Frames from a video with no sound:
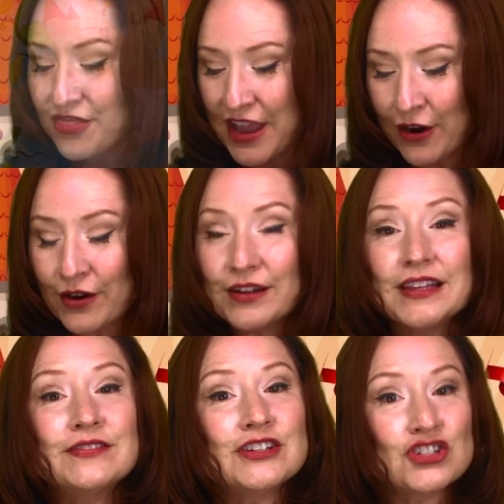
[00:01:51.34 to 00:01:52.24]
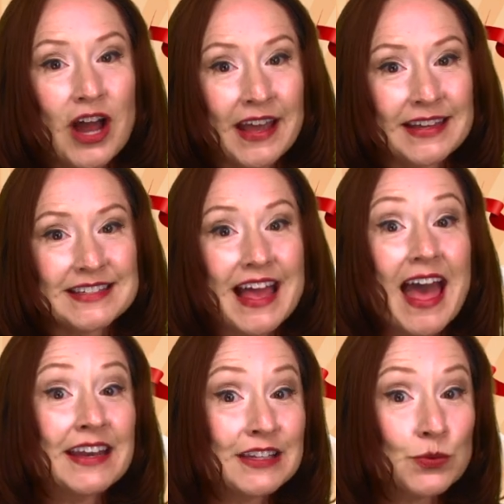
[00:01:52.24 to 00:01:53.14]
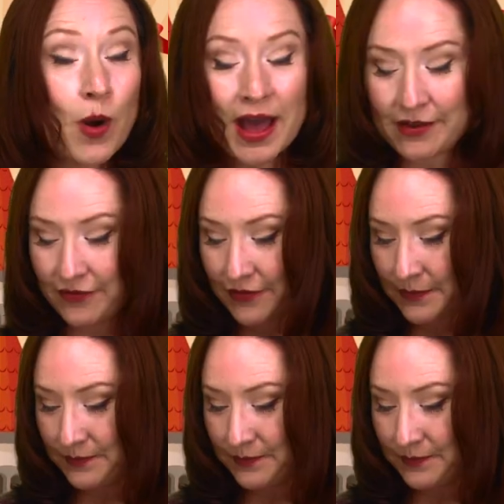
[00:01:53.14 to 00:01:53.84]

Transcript: There lived a giant and his wife.